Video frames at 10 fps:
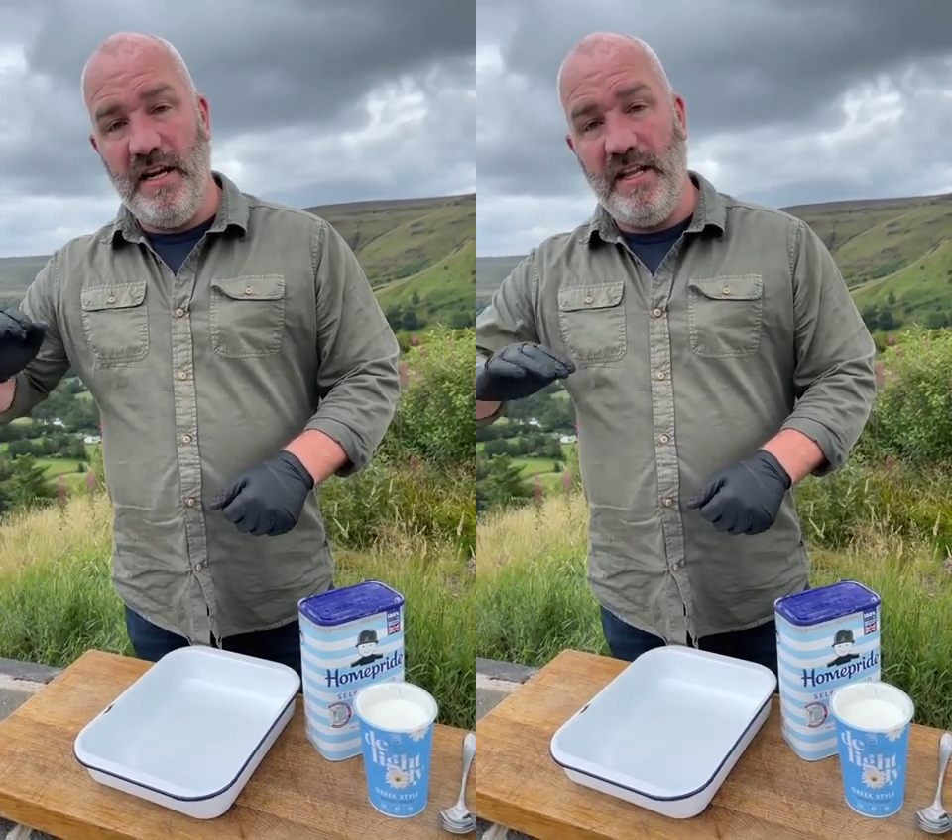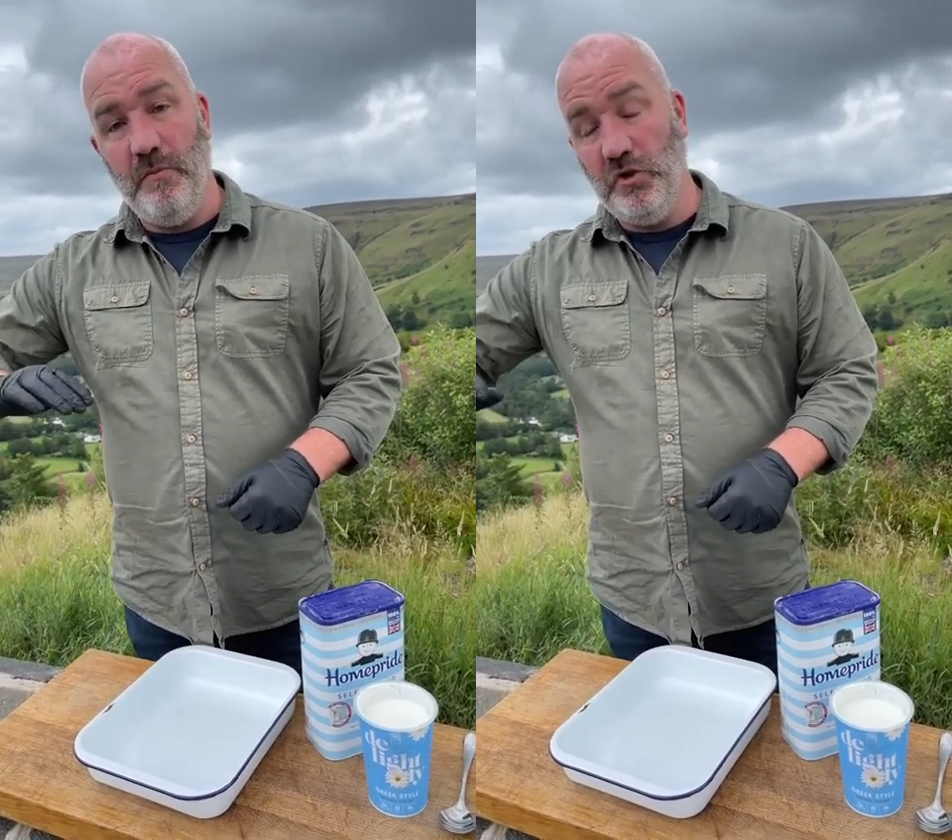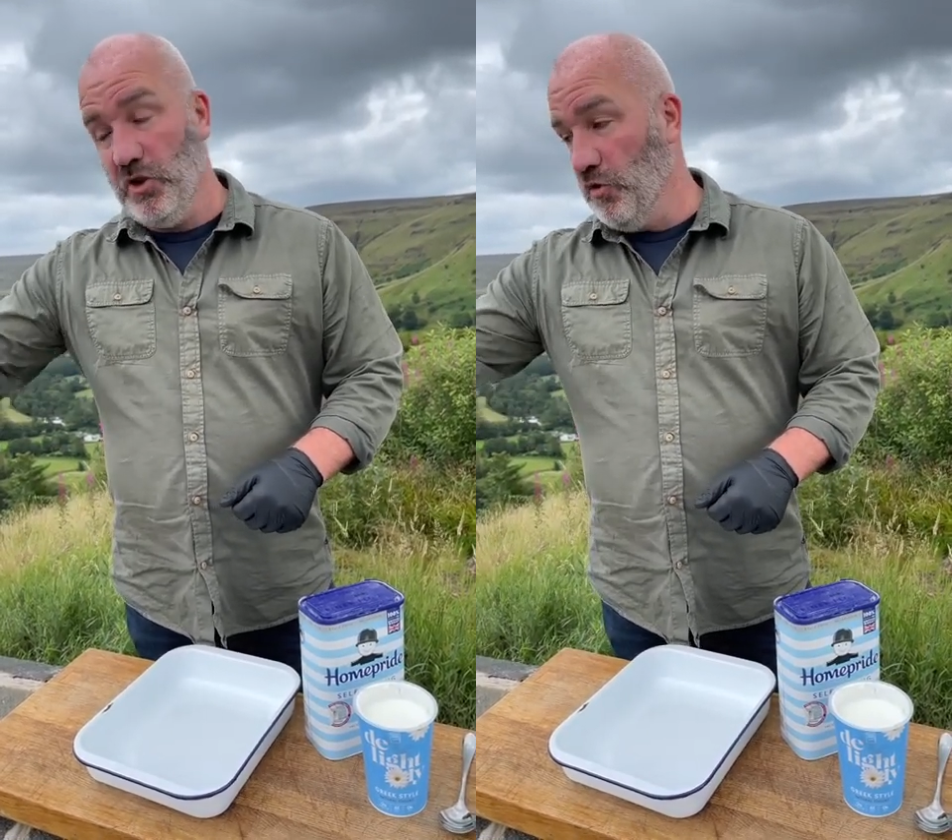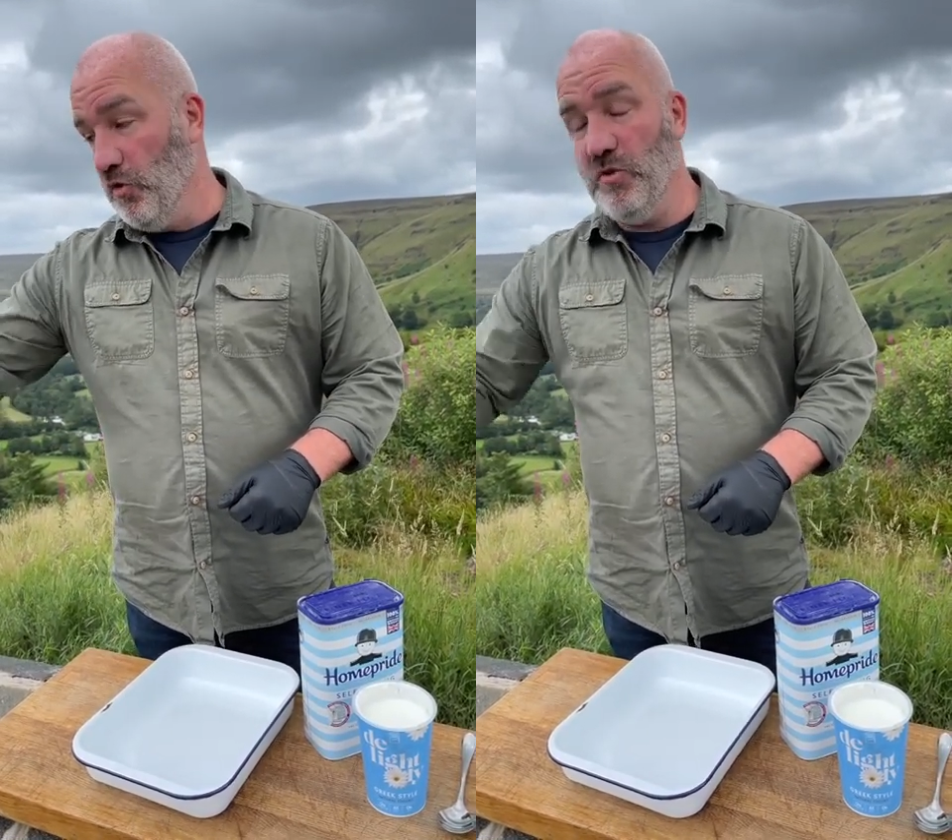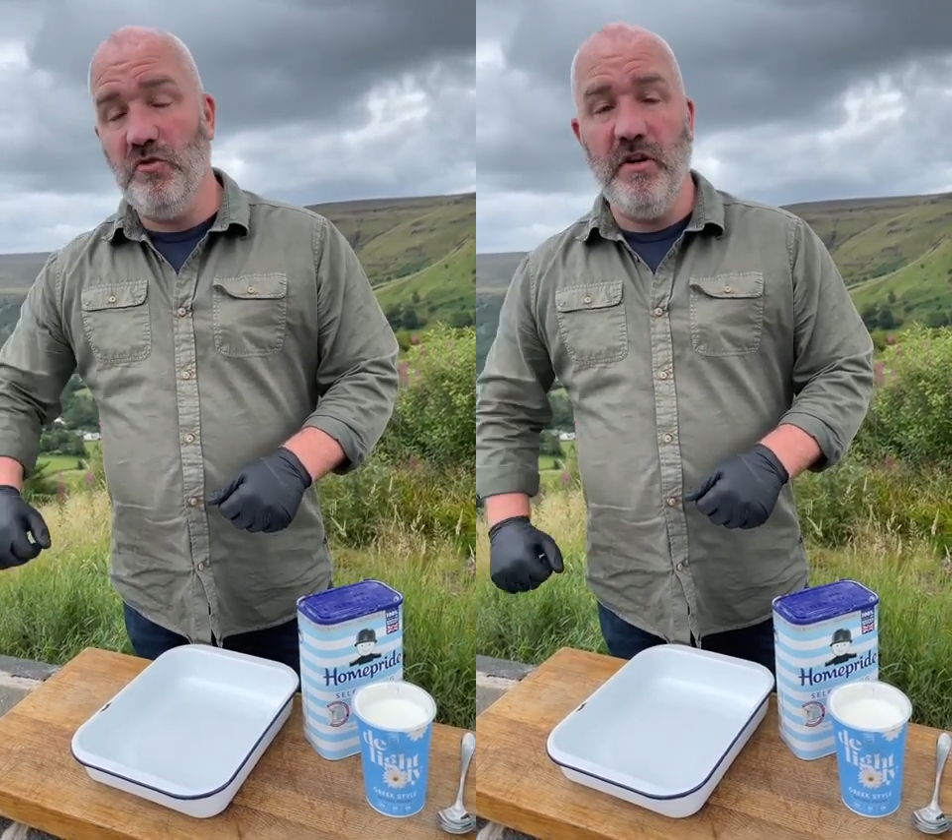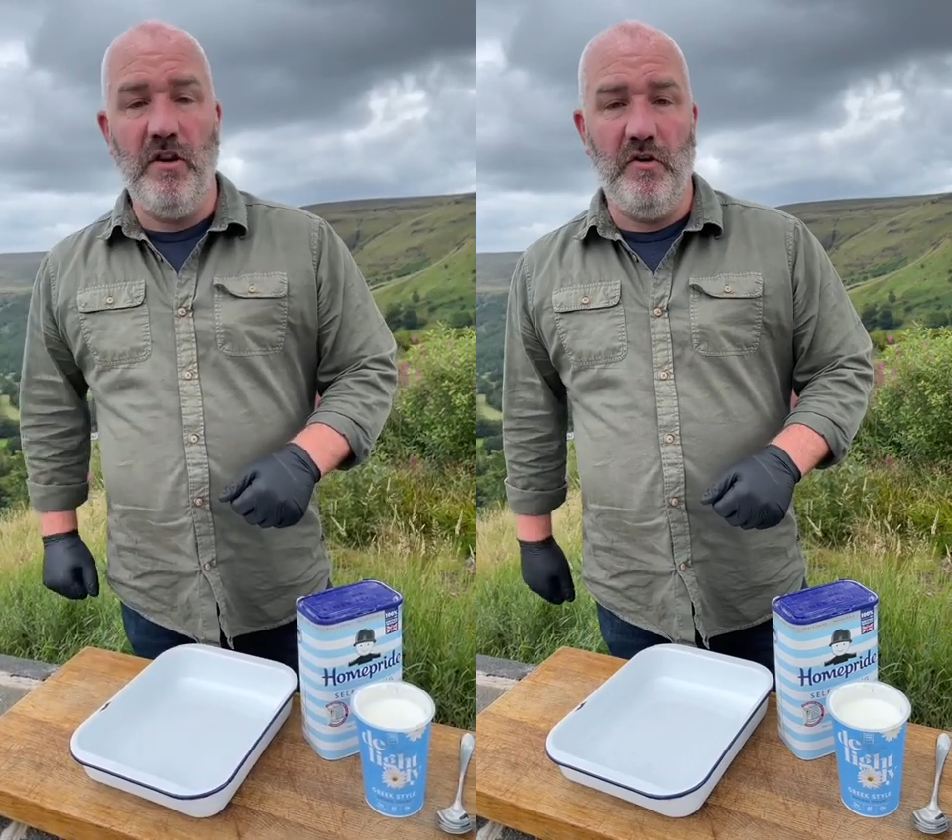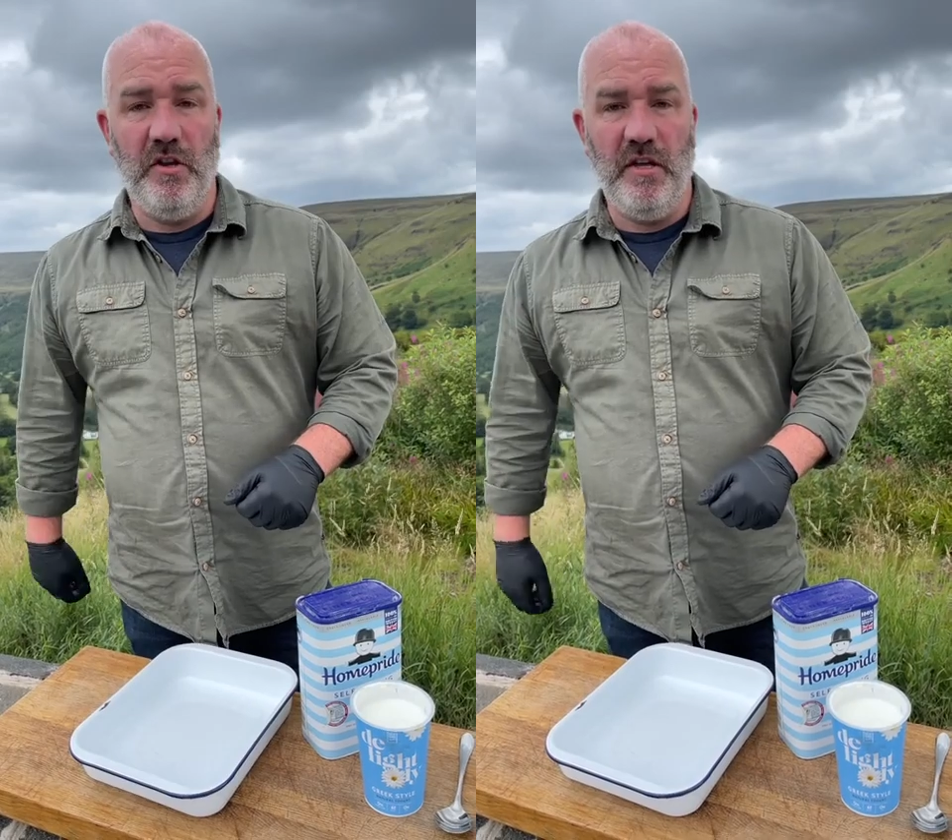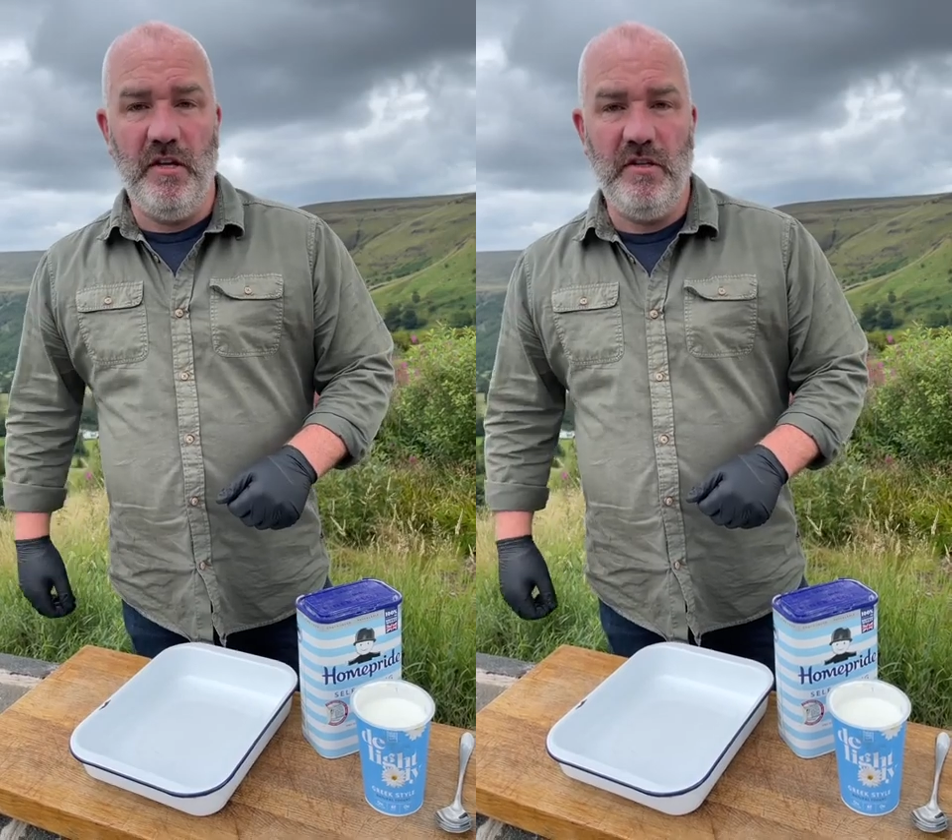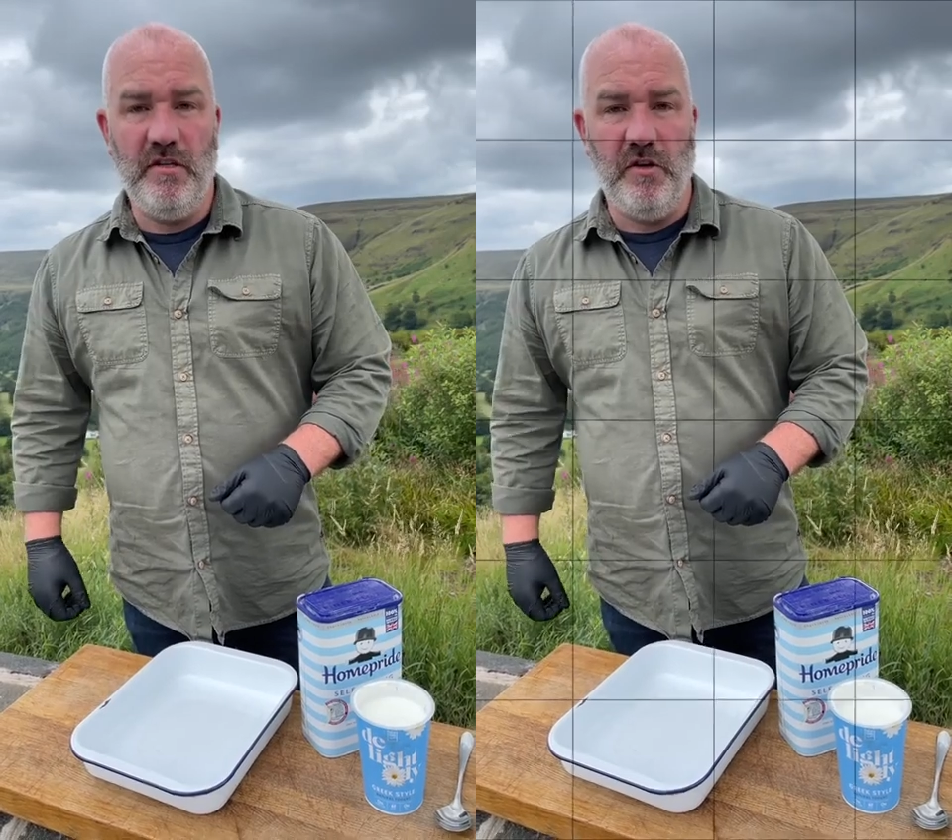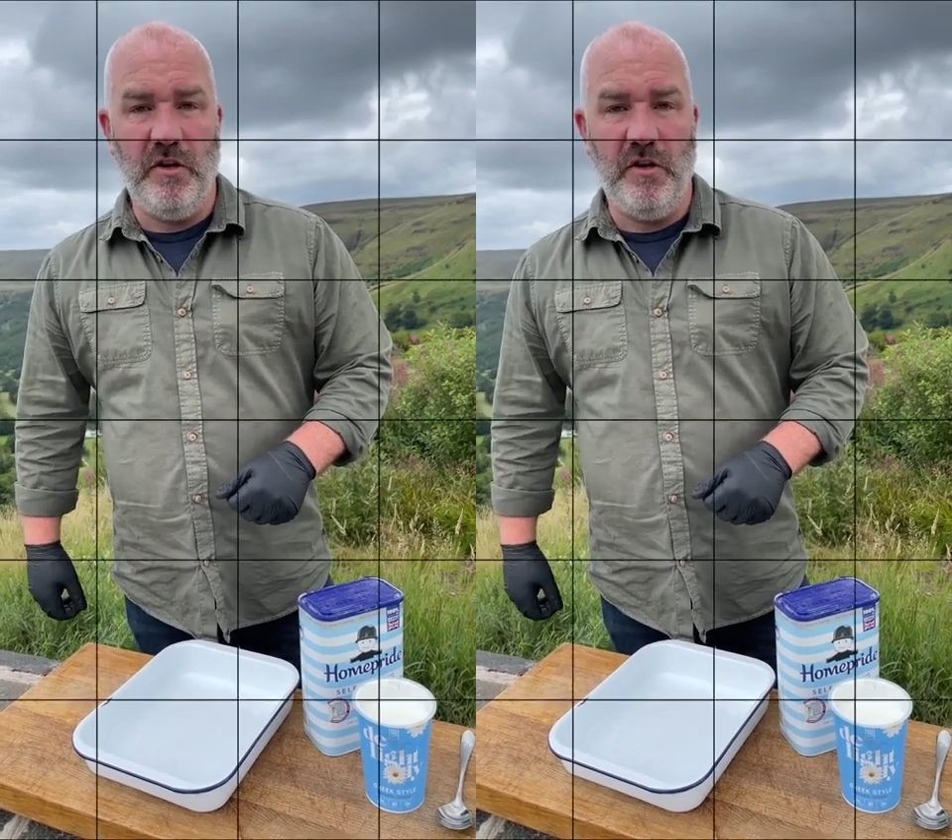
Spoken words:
then we'll just throw them straight onto the